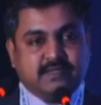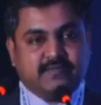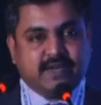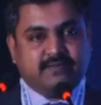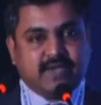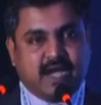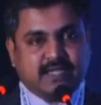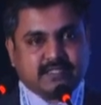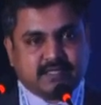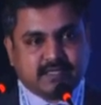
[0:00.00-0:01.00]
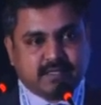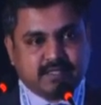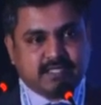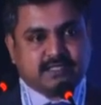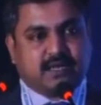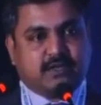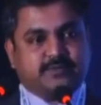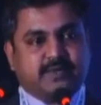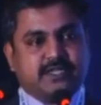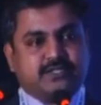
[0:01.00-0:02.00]
When we ask these
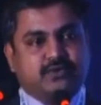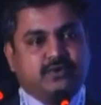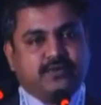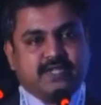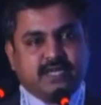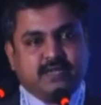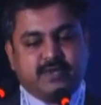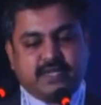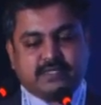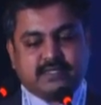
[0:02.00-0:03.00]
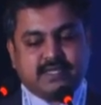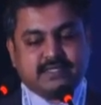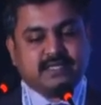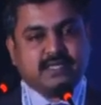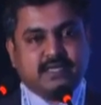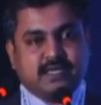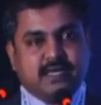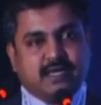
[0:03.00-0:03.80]
hospitals to go for the NABH, they say,